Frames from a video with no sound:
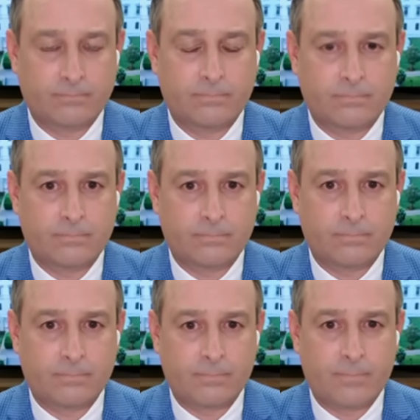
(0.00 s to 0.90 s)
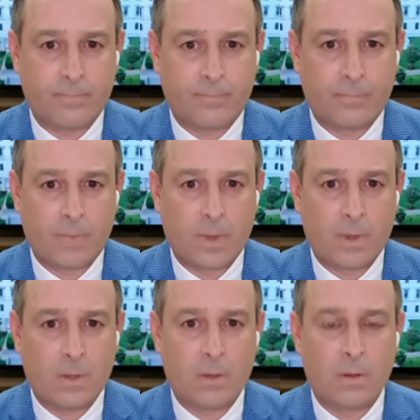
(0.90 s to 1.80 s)

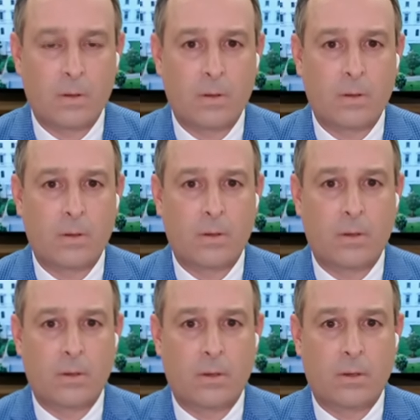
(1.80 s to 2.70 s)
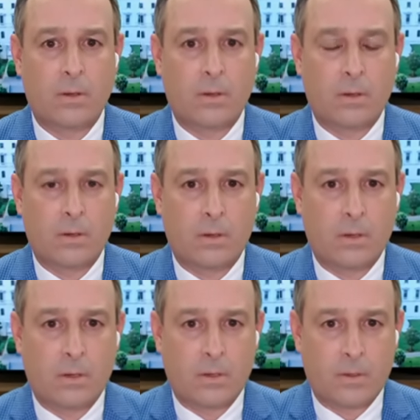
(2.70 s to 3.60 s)

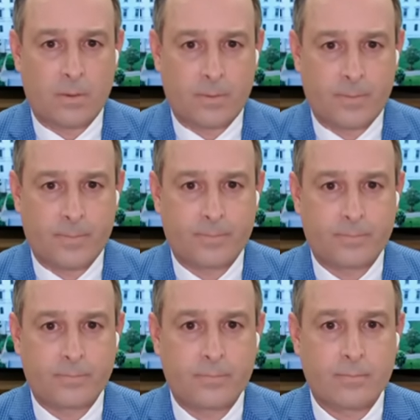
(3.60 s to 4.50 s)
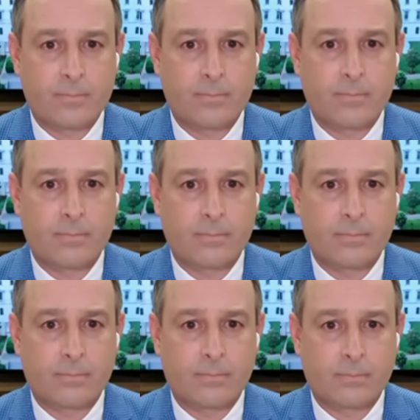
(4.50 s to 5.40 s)

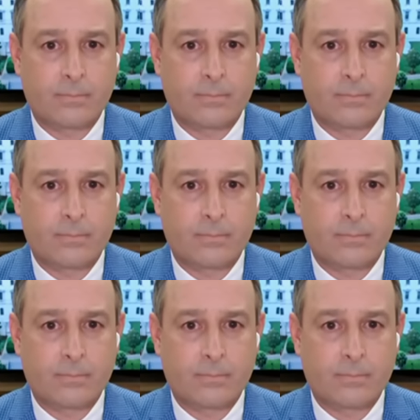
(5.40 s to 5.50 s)
(not speaking)